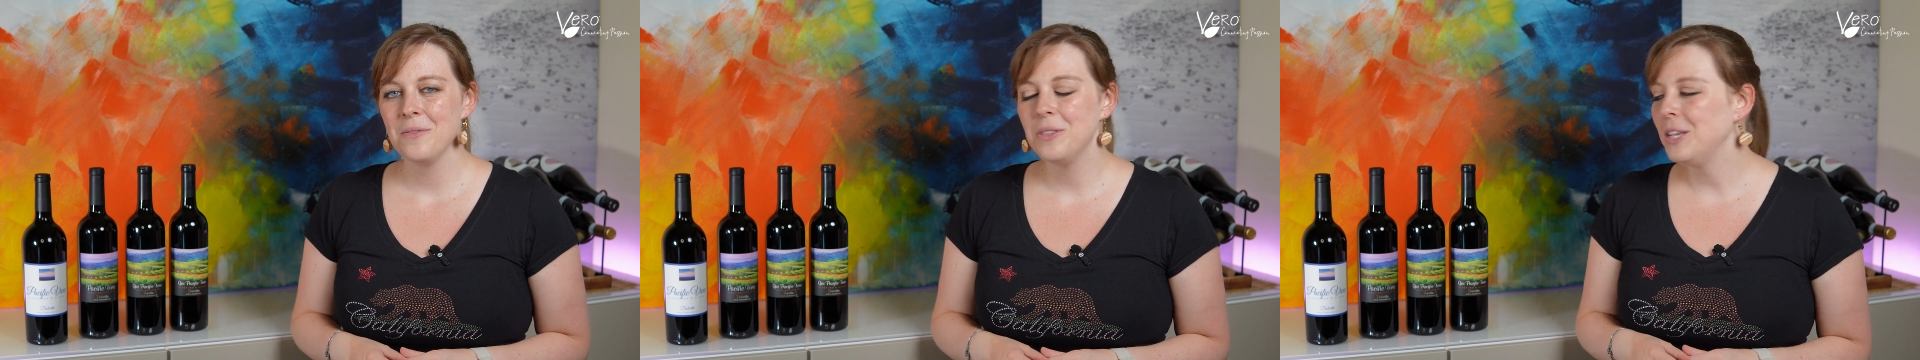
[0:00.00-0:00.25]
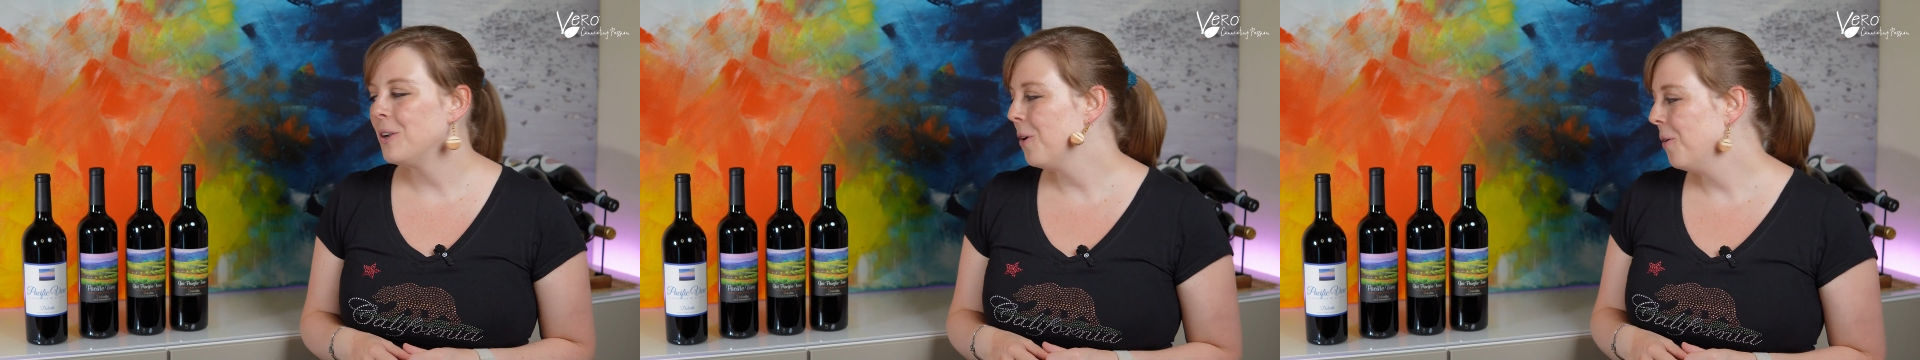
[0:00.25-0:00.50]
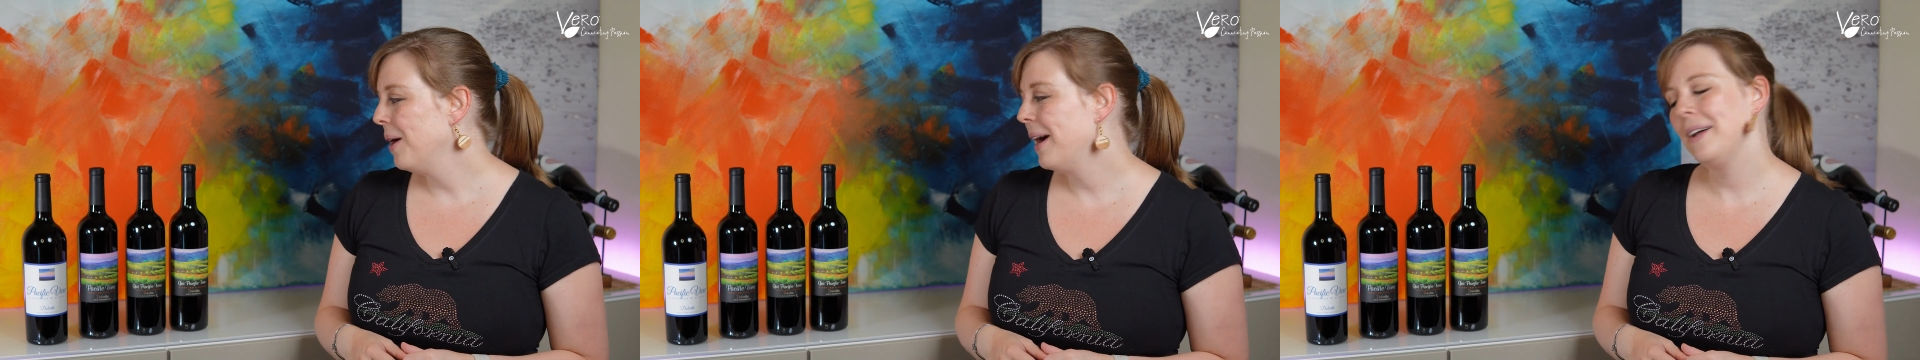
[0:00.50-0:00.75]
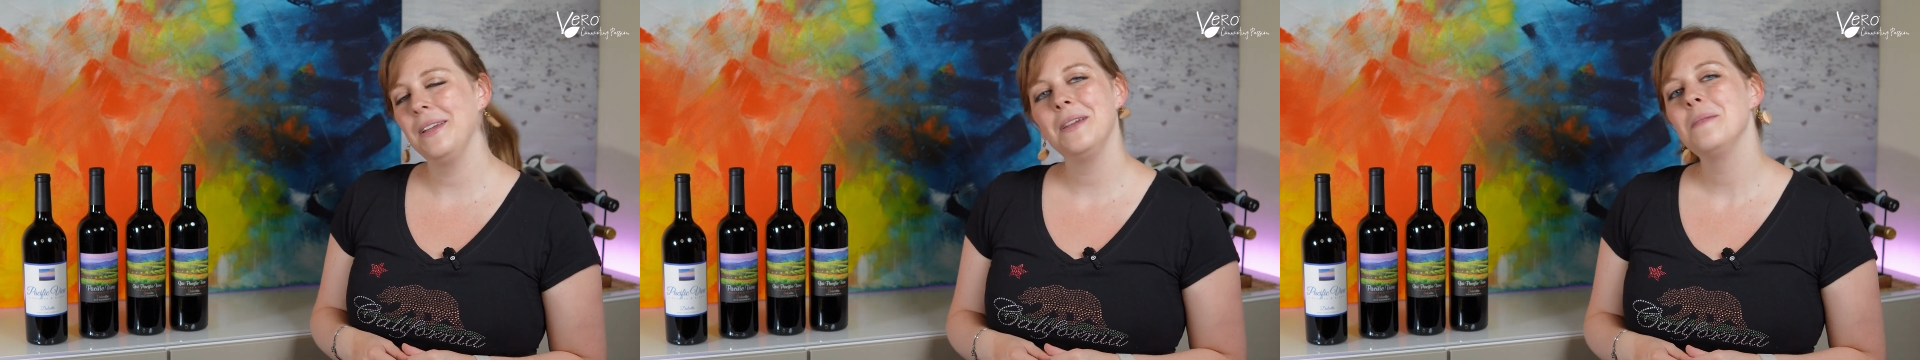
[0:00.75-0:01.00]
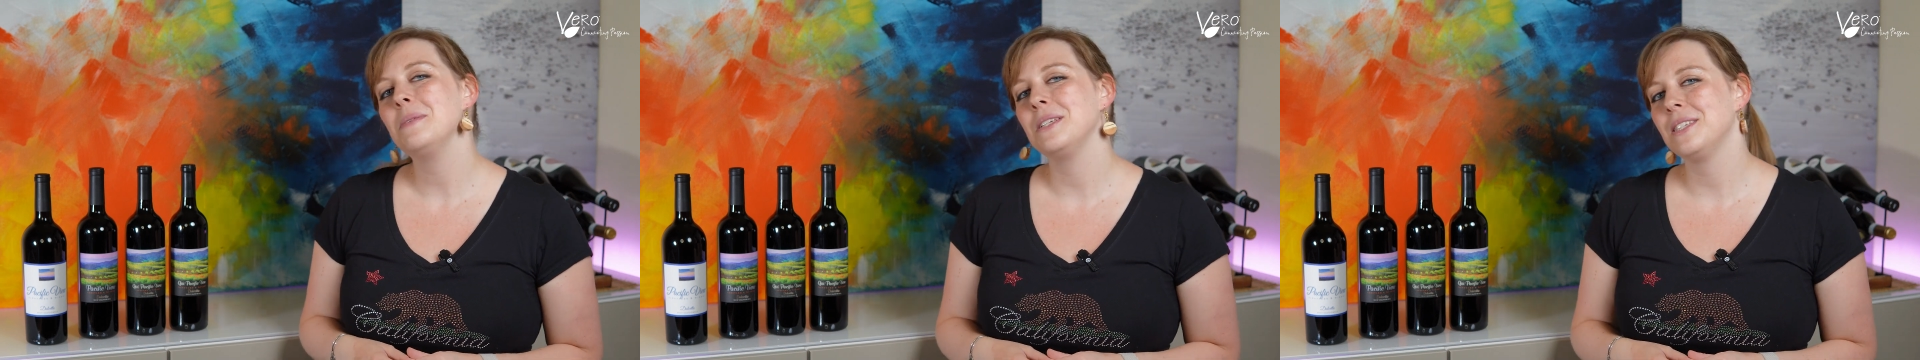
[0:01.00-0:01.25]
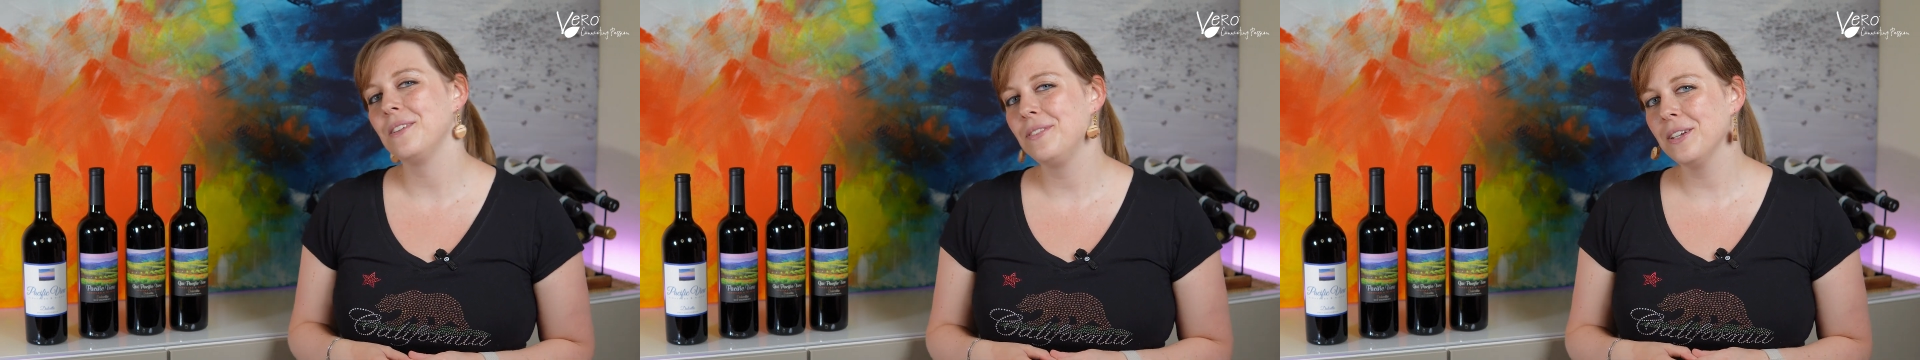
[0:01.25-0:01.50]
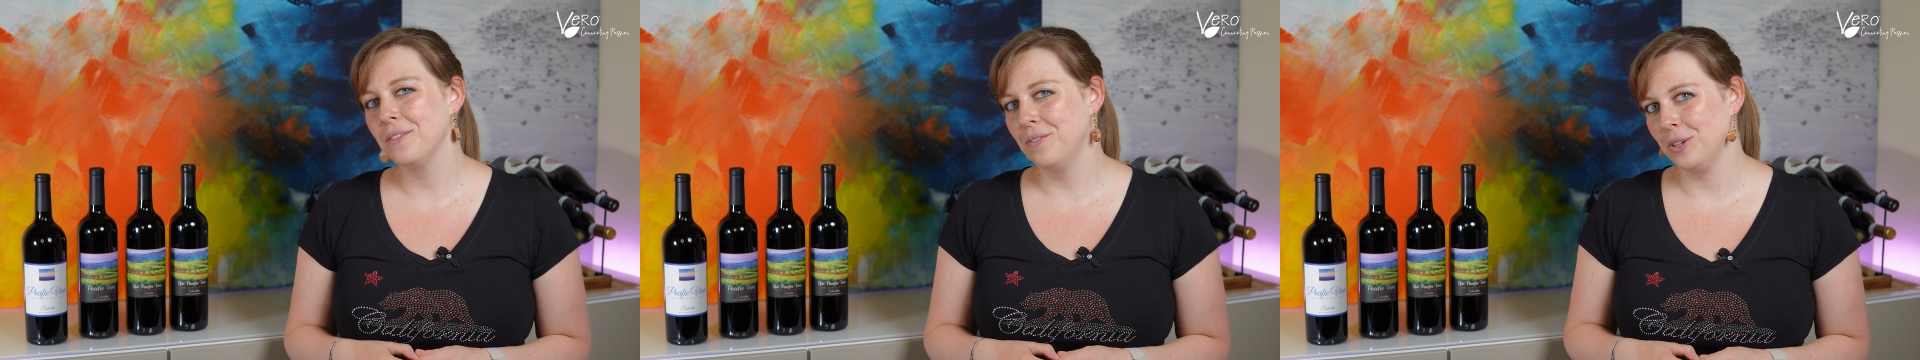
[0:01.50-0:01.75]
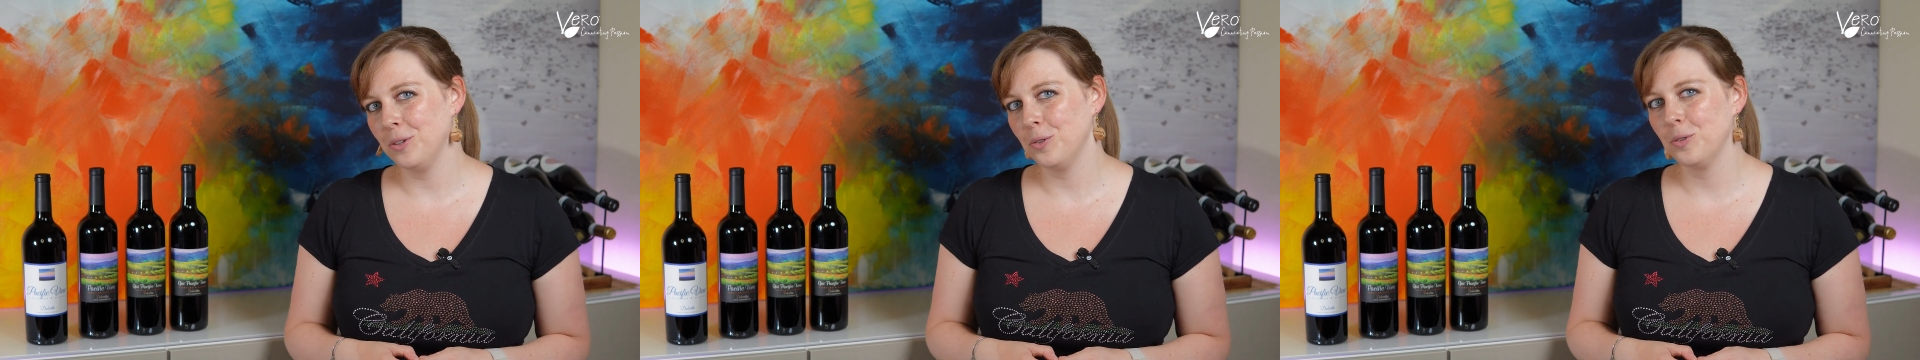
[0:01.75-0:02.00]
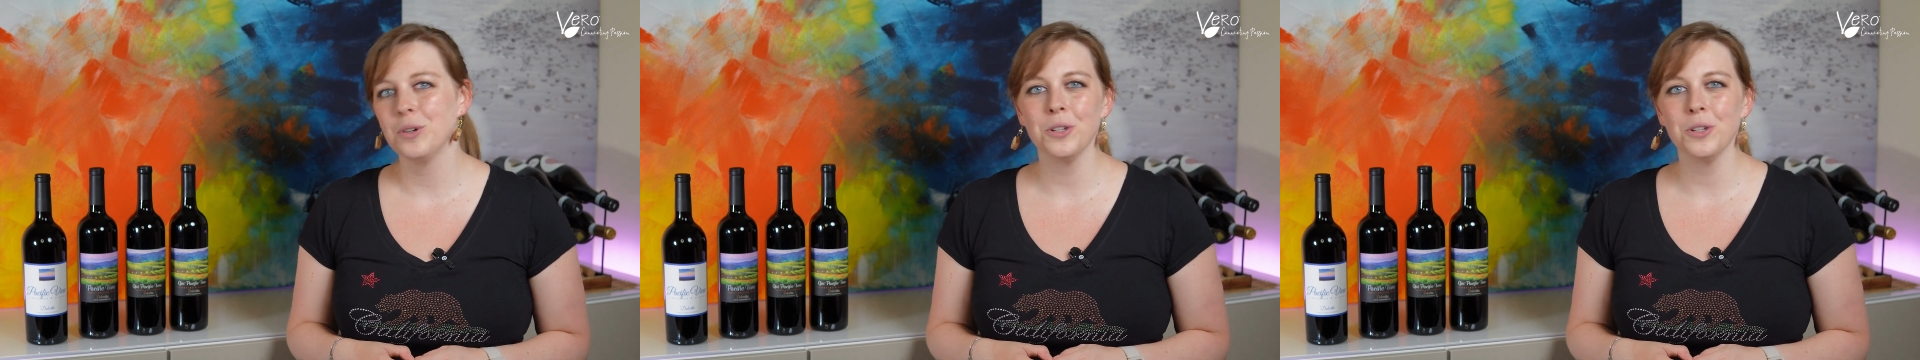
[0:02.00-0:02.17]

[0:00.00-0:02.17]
the Ojai Pacific View